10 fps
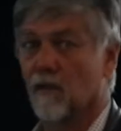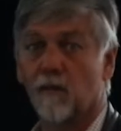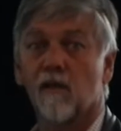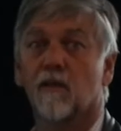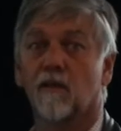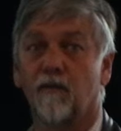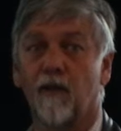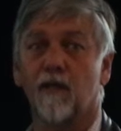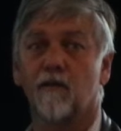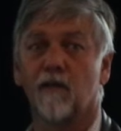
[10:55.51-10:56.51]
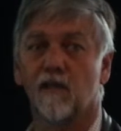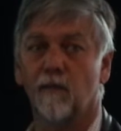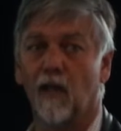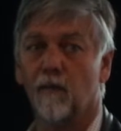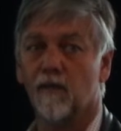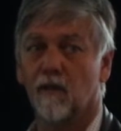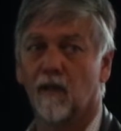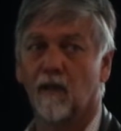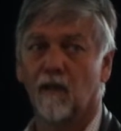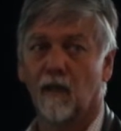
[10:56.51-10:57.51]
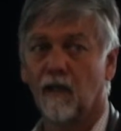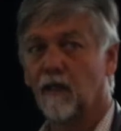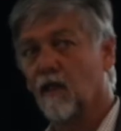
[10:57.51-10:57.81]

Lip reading: So I'm just going to flick through these maps and then